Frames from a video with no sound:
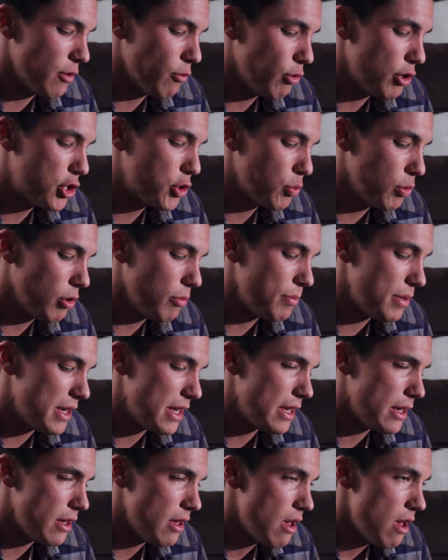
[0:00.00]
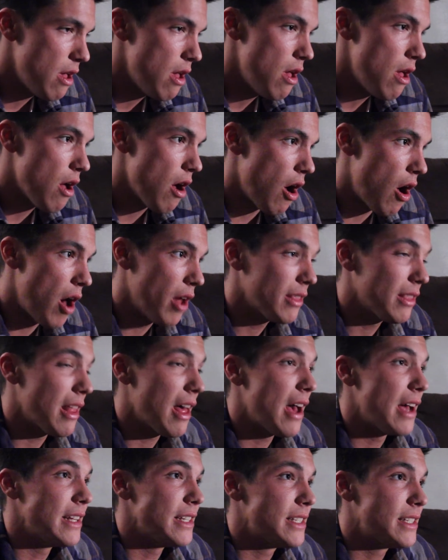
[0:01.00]
which will be
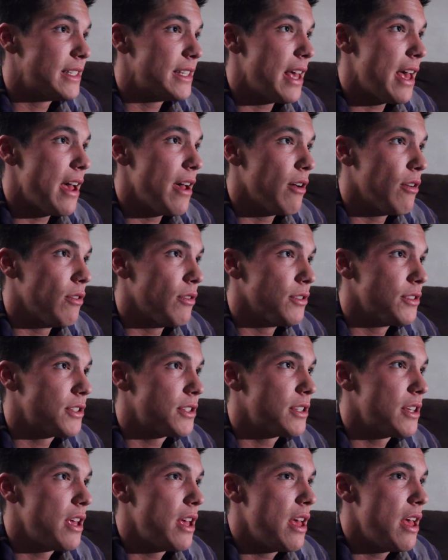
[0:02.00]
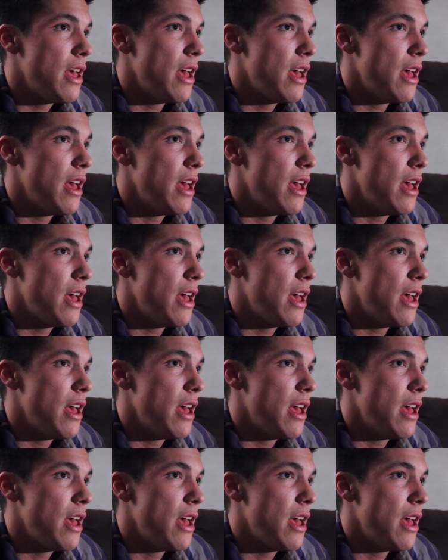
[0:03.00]
online sales